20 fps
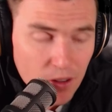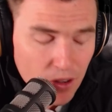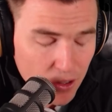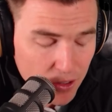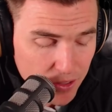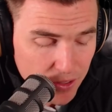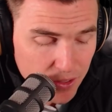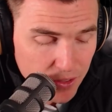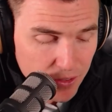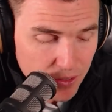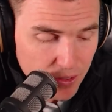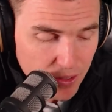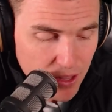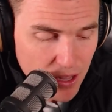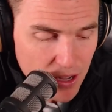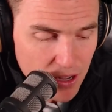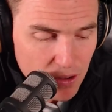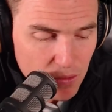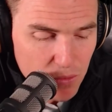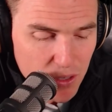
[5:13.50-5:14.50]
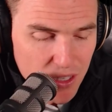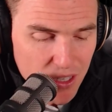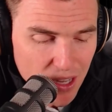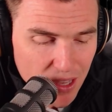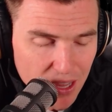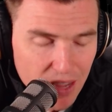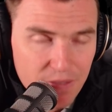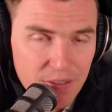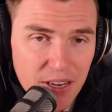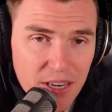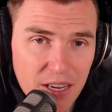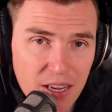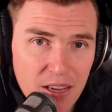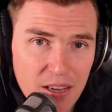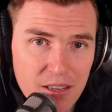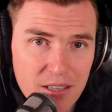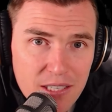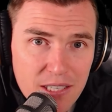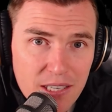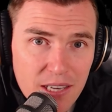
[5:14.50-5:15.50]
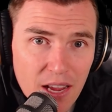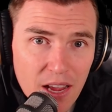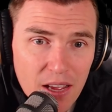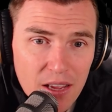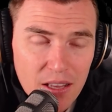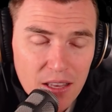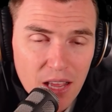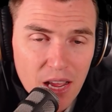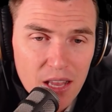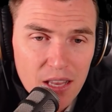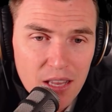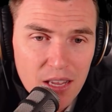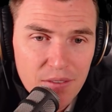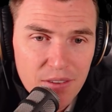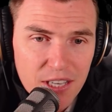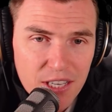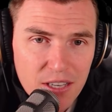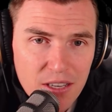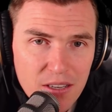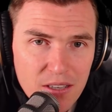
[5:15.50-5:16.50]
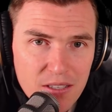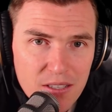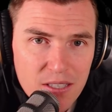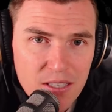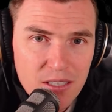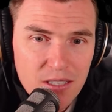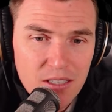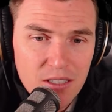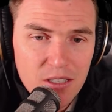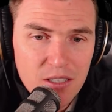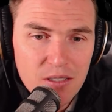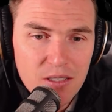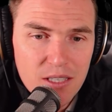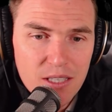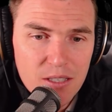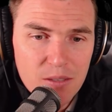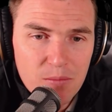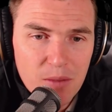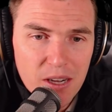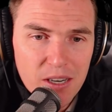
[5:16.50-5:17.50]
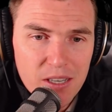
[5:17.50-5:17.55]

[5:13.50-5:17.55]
I think it was 11 years. Yeah, 11 years is, is my